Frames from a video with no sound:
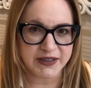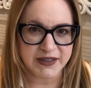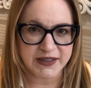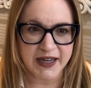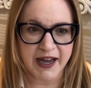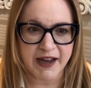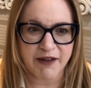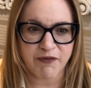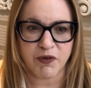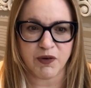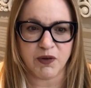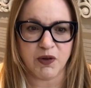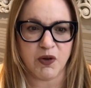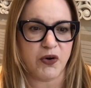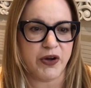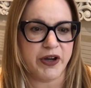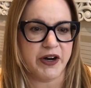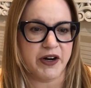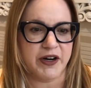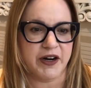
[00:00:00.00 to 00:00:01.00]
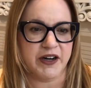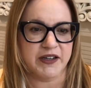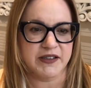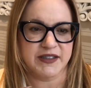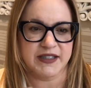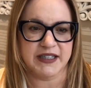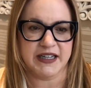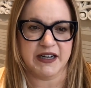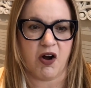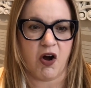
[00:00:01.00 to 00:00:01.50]
aside for
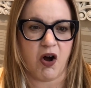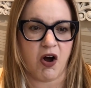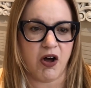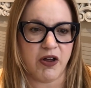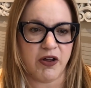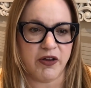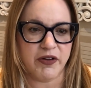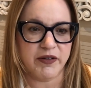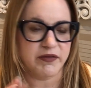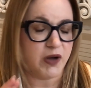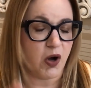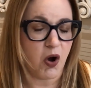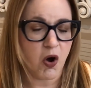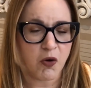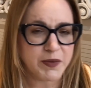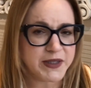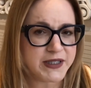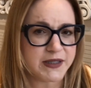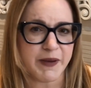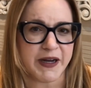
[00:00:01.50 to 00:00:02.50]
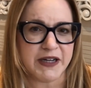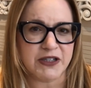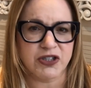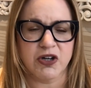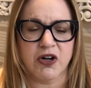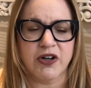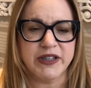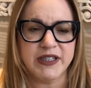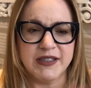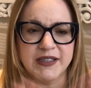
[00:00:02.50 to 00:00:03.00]
lawyers and all home
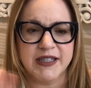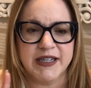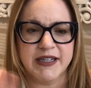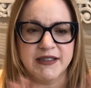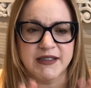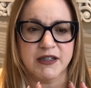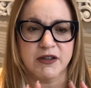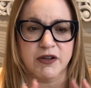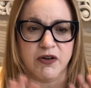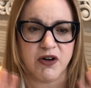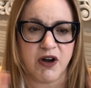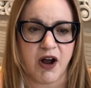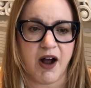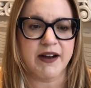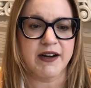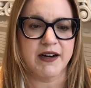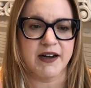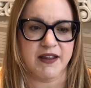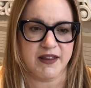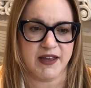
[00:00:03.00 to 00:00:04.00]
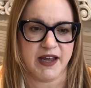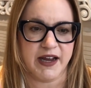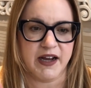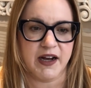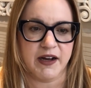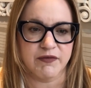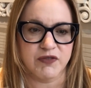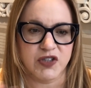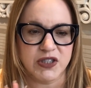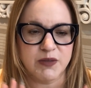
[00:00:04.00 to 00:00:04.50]
inspection, all these things that they're not going to think
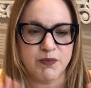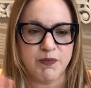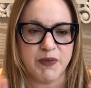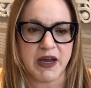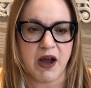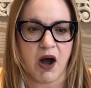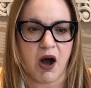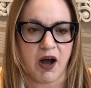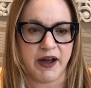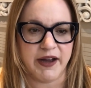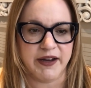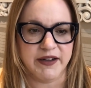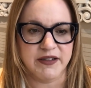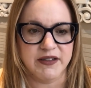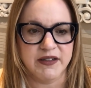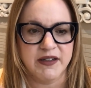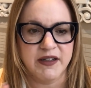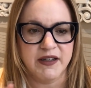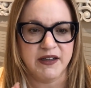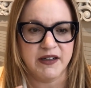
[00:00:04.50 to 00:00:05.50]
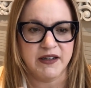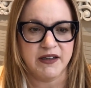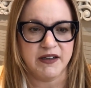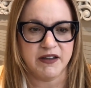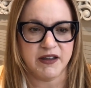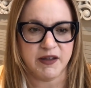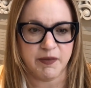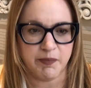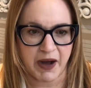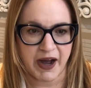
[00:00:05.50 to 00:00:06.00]
of just beyond
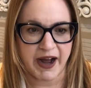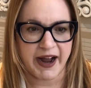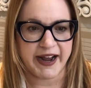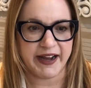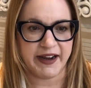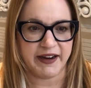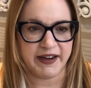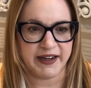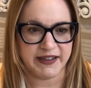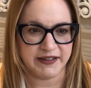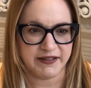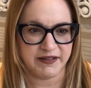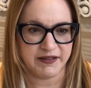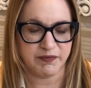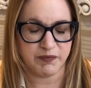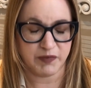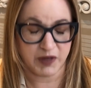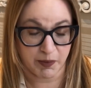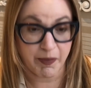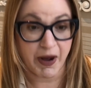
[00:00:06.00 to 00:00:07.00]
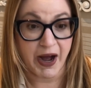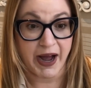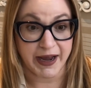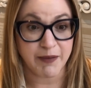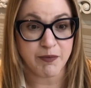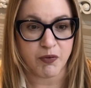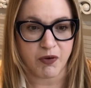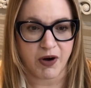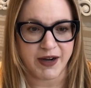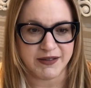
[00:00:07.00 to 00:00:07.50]
the
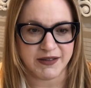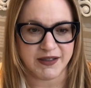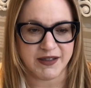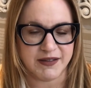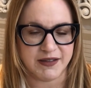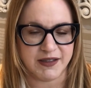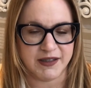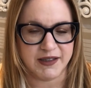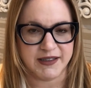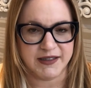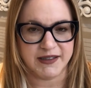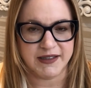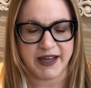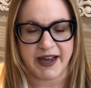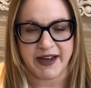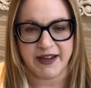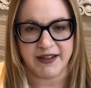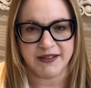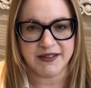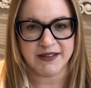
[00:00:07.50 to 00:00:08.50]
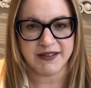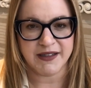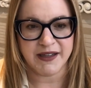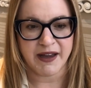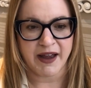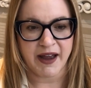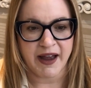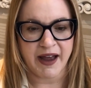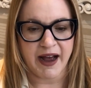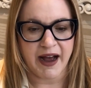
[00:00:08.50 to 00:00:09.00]
buying process in this case.
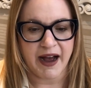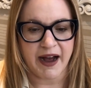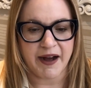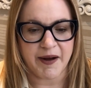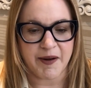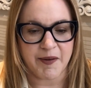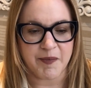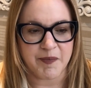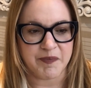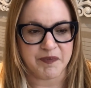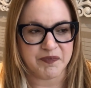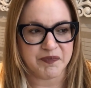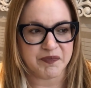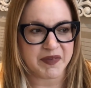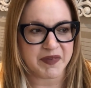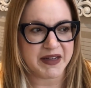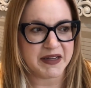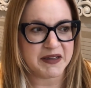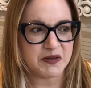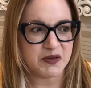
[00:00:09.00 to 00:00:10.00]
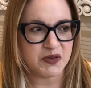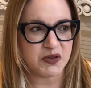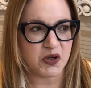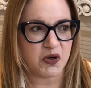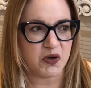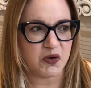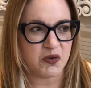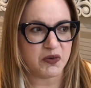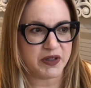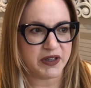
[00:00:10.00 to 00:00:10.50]
Um,
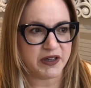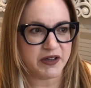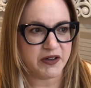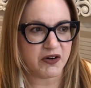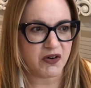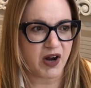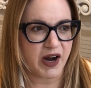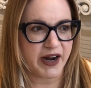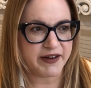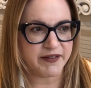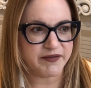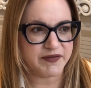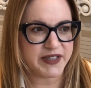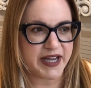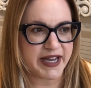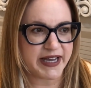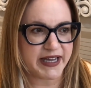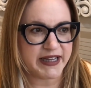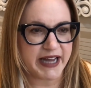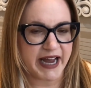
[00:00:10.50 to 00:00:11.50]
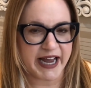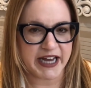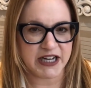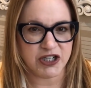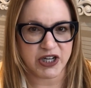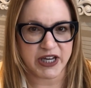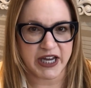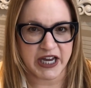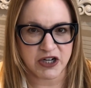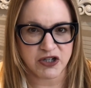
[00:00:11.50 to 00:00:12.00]
so, kind of taking that
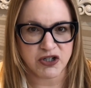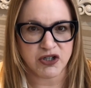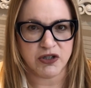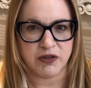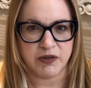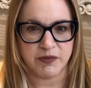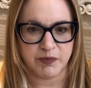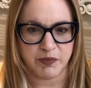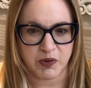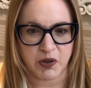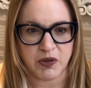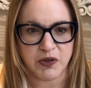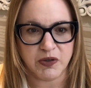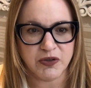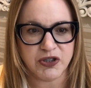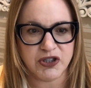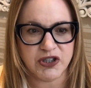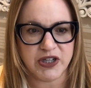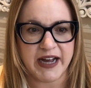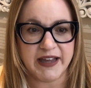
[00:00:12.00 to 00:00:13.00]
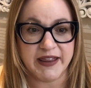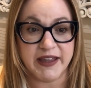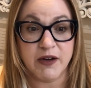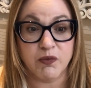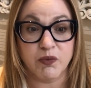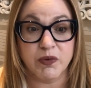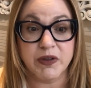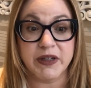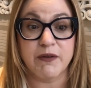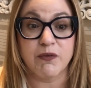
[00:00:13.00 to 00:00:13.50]
educational approach, I think
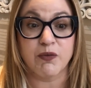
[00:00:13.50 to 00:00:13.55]
really